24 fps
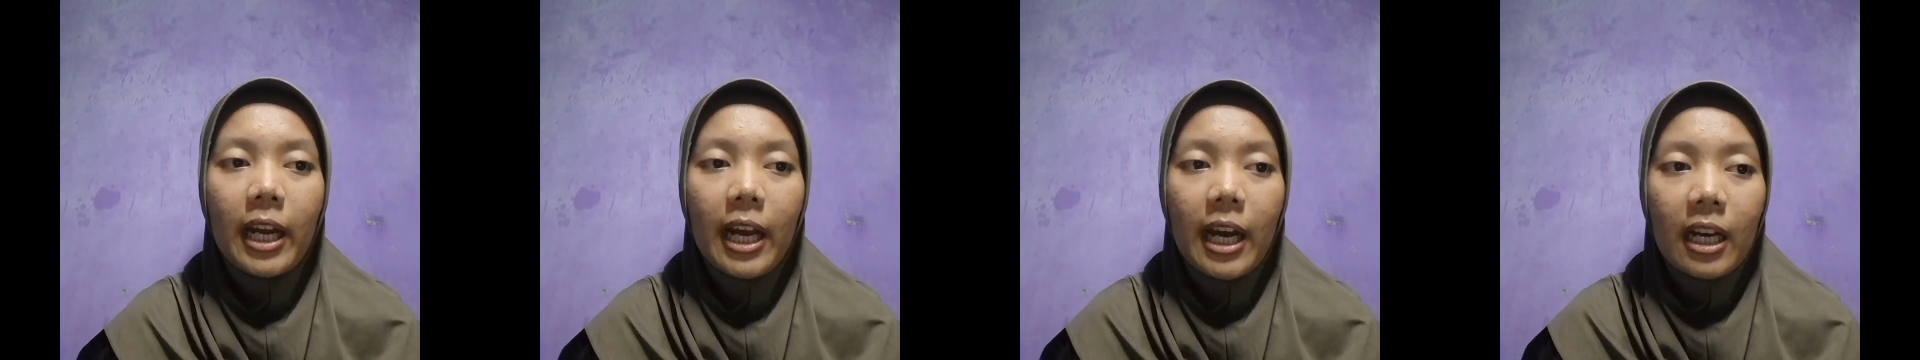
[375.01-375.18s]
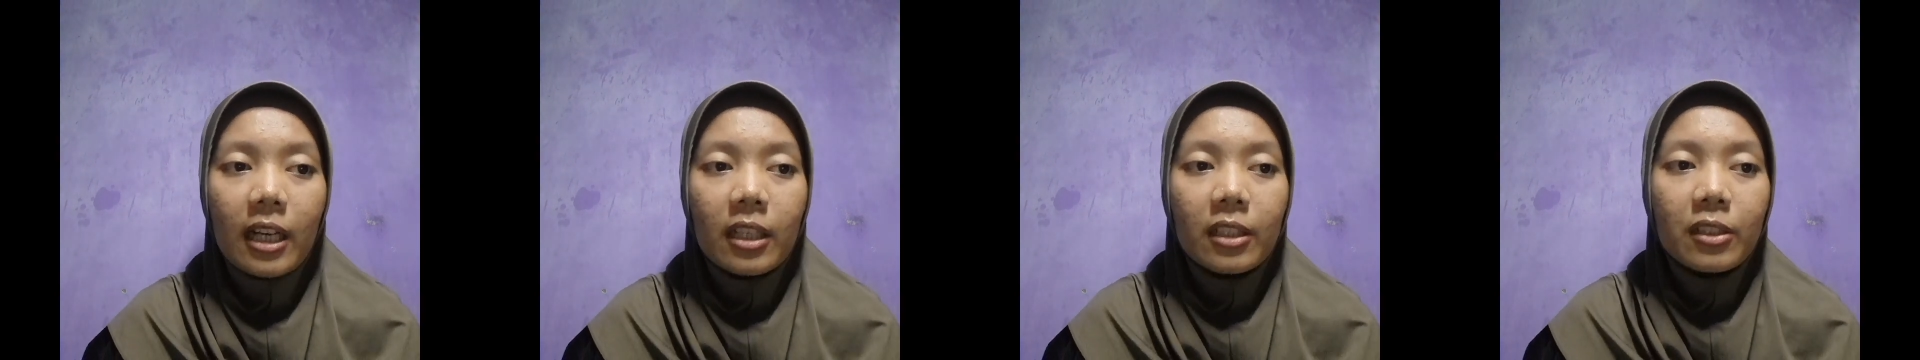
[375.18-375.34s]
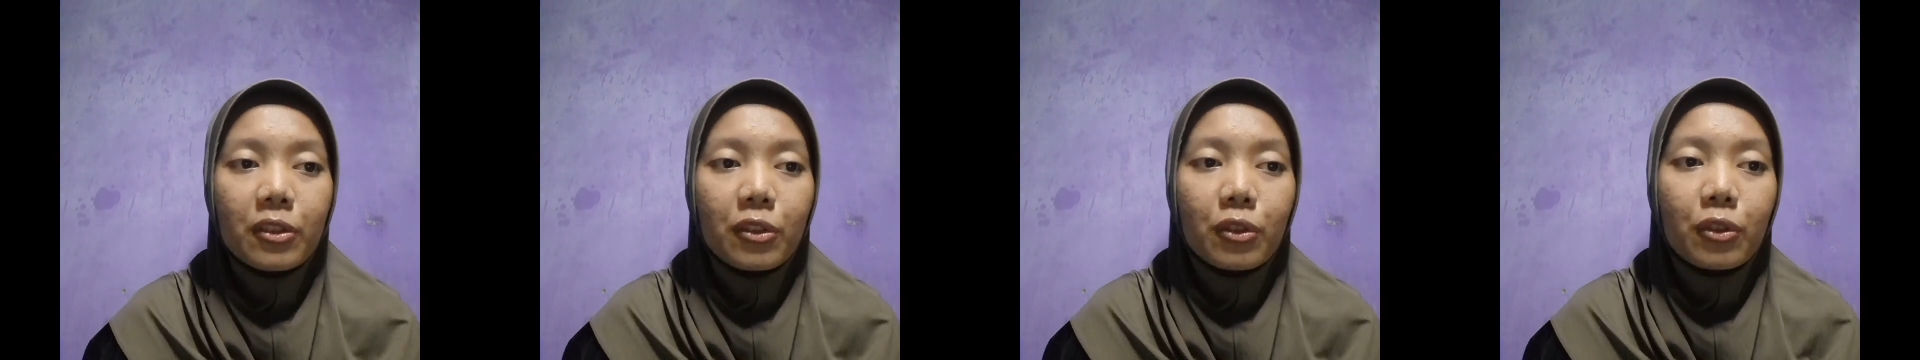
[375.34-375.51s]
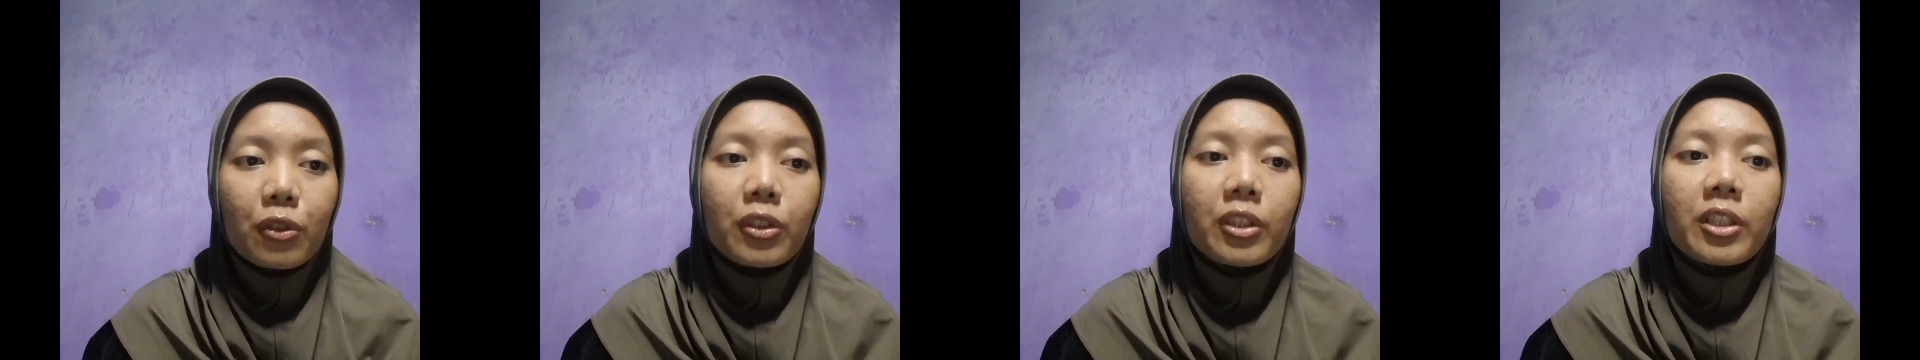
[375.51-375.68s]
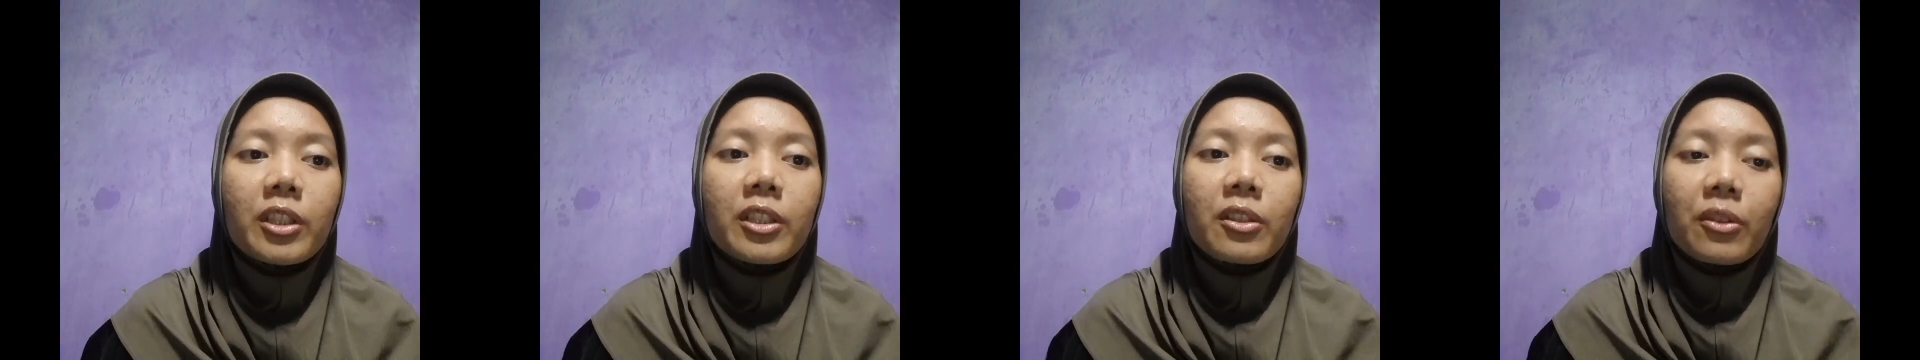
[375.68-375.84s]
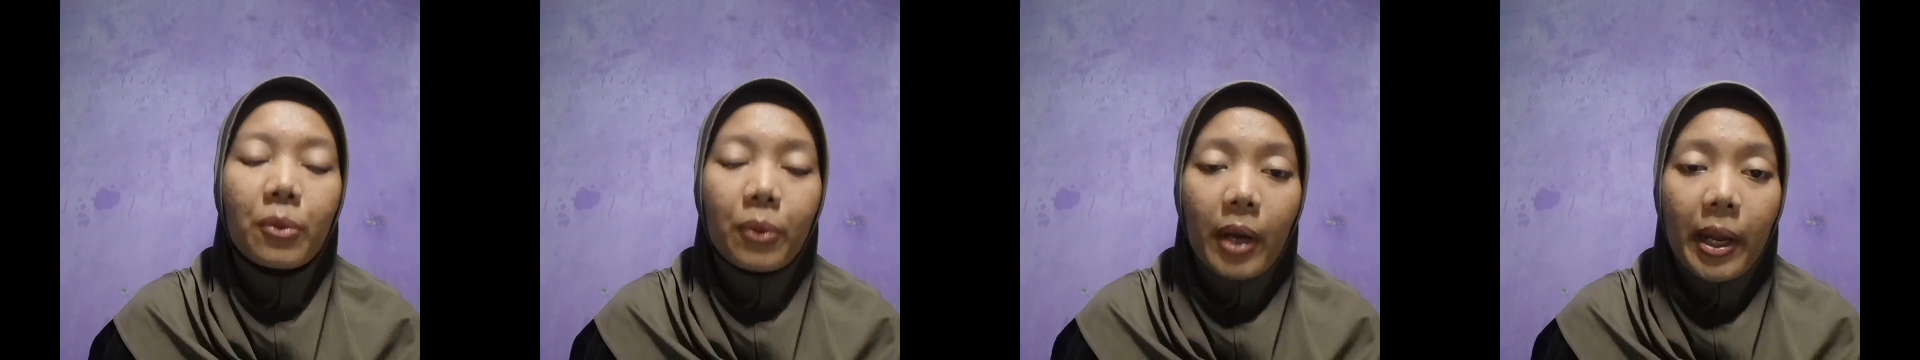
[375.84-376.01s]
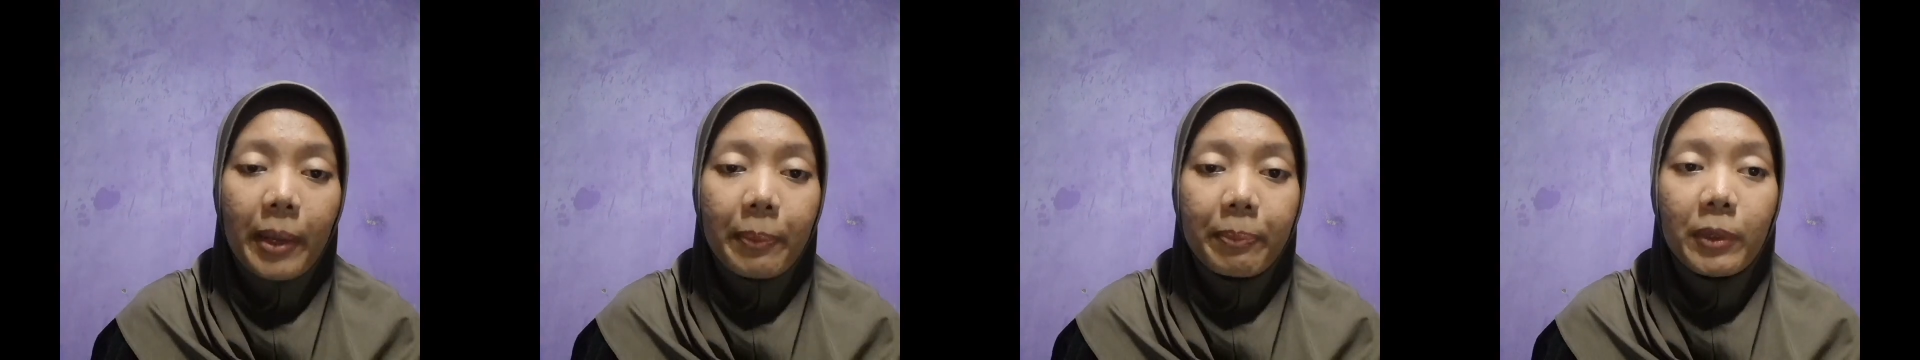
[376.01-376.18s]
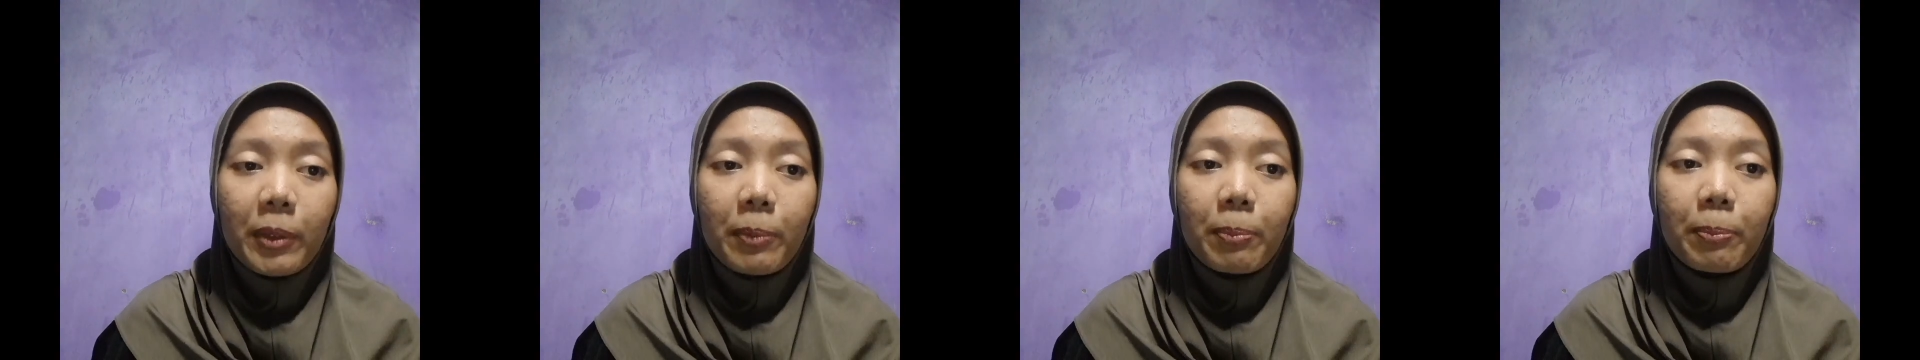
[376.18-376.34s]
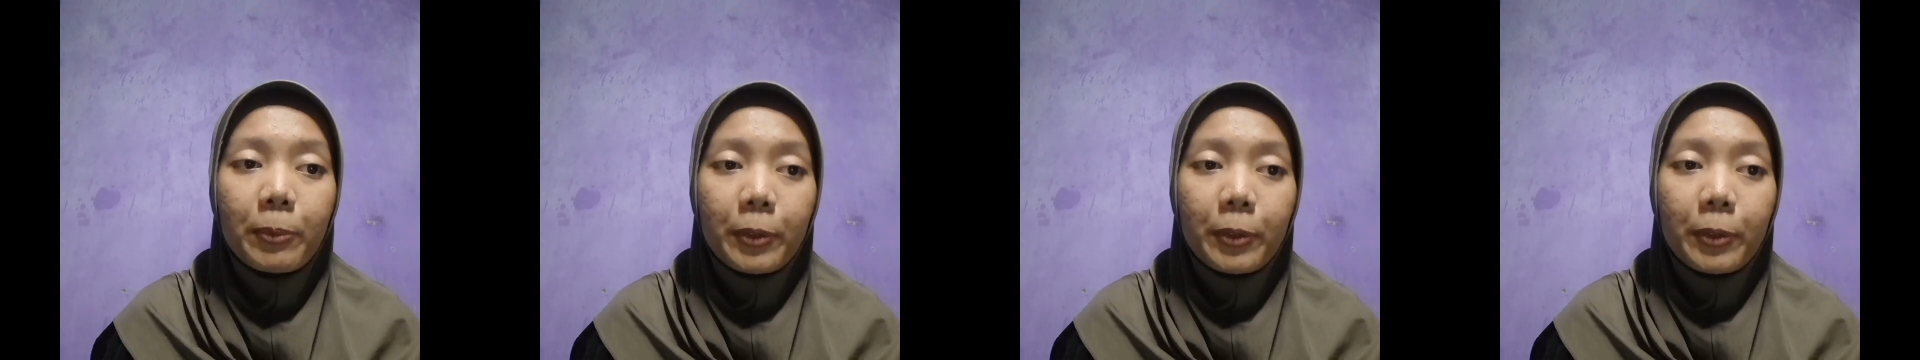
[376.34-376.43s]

asked to describe the